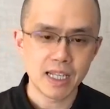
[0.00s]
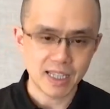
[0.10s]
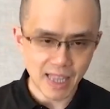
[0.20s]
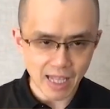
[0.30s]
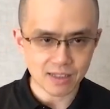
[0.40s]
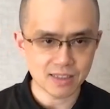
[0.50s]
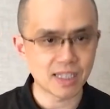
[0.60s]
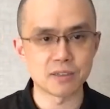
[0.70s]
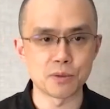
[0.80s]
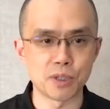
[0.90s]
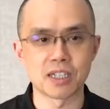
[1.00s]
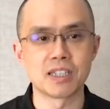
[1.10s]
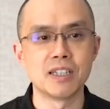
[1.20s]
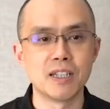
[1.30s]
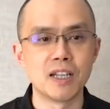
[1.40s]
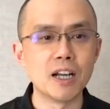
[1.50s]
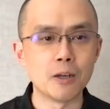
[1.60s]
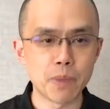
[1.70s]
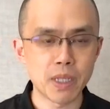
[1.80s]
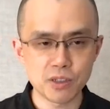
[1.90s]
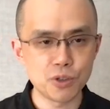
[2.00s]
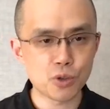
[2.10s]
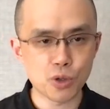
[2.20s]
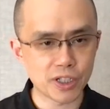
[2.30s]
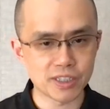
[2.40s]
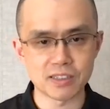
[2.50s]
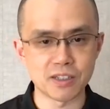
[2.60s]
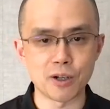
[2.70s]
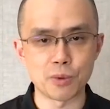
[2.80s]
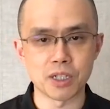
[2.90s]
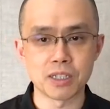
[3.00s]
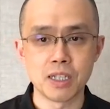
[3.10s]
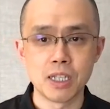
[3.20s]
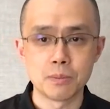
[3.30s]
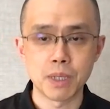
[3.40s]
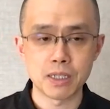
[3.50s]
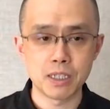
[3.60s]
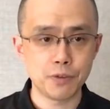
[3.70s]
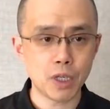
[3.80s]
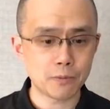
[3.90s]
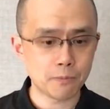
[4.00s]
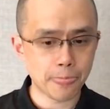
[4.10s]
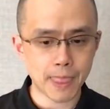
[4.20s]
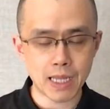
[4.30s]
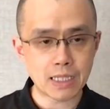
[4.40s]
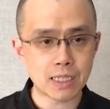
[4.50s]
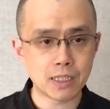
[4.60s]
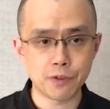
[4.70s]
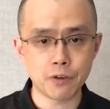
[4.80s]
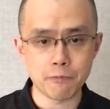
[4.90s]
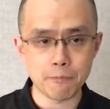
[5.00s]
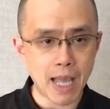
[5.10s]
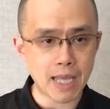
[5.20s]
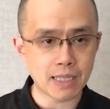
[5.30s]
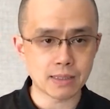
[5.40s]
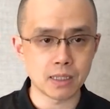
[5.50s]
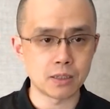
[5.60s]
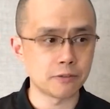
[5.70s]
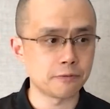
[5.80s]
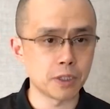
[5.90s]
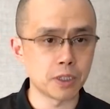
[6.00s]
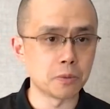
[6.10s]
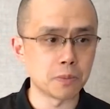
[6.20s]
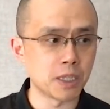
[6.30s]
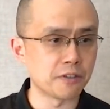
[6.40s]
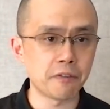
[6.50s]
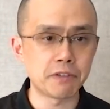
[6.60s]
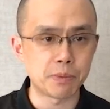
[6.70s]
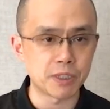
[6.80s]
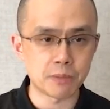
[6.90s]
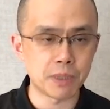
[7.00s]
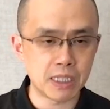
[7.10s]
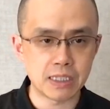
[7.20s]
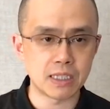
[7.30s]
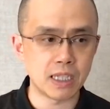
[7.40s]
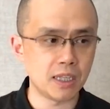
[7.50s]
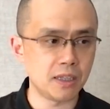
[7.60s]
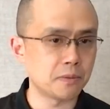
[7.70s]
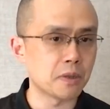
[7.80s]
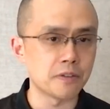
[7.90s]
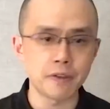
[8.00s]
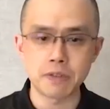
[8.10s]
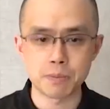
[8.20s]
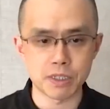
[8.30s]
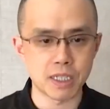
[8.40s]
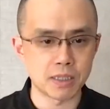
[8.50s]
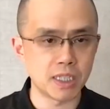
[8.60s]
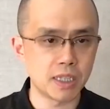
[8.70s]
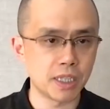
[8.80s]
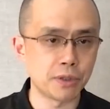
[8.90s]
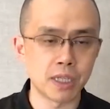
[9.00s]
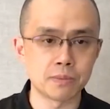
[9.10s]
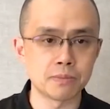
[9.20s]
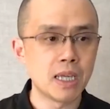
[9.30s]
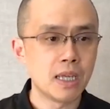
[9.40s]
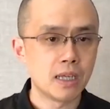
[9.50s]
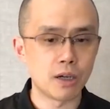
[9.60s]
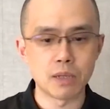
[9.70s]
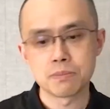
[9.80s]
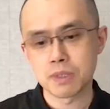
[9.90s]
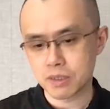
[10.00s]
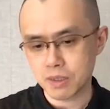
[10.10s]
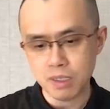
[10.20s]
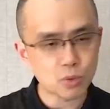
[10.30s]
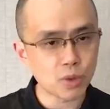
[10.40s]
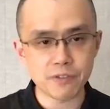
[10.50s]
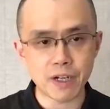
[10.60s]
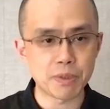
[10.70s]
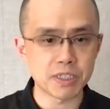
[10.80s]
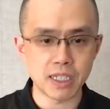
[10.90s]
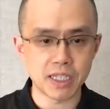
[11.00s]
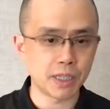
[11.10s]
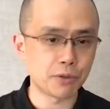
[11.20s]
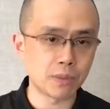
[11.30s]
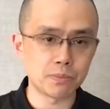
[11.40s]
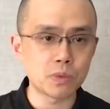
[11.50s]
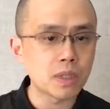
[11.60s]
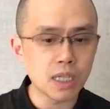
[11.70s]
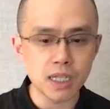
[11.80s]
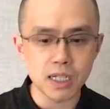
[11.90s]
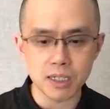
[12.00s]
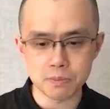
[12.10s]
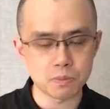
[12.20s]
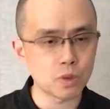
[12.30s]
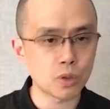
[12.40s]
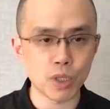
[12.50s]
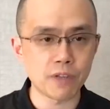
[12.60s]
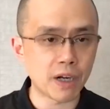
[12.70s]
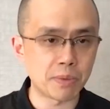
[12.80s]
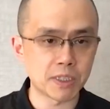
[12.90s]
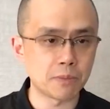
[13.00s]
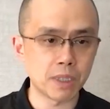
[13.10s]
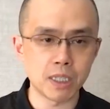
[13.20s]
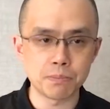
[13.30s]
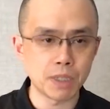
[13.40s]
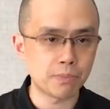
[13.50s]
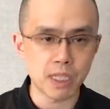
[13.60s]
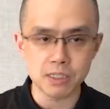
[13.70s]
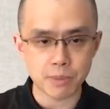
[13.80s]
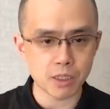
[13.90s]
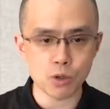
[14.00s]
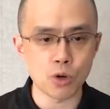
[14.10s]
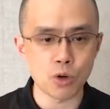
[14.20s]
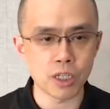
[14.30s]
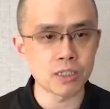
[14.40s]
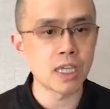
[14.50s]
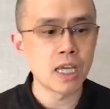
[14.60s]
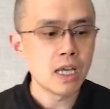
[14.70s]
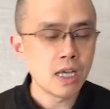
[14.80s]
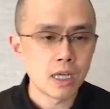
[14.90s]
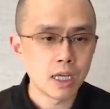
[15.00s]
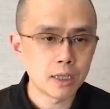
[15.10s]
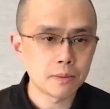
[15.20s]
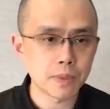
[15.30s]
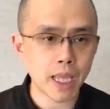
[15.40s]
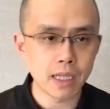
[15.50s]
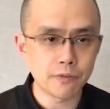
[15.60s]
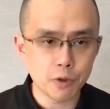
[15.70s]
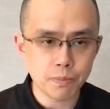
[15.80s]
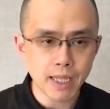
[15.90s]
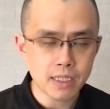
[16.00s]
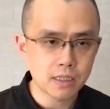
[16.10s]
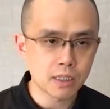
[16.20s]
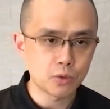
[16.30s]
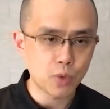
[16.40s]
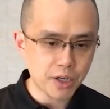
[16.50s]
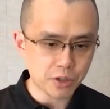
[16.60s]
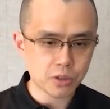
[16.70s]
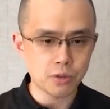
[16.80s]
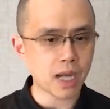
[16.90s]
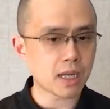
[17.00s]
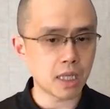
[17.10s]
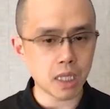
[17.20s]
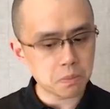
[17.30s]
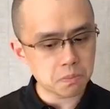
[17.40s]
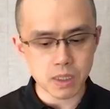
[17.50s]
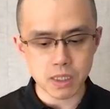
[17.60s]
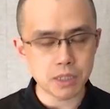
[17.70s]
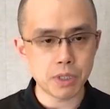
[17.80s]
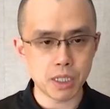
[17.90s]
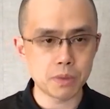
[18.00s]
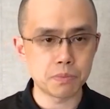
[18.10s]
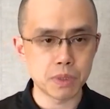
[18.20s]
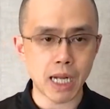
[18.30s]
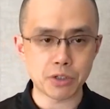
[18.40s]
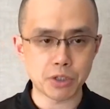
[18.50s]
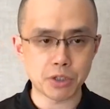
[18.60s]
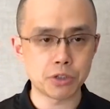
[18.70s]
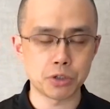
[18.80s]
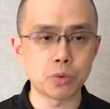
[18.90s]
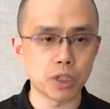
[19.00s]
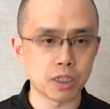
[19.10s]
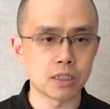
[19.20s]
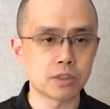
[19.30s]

That doesn't work. Minting new coins does not work. But if you, let's say if you have a basket of, 50% BTC, 50% Ethereum, 25% Ethereum, 25% BNB plus some other coins, and if you manage the ratios correctly, in theory, it actually should work.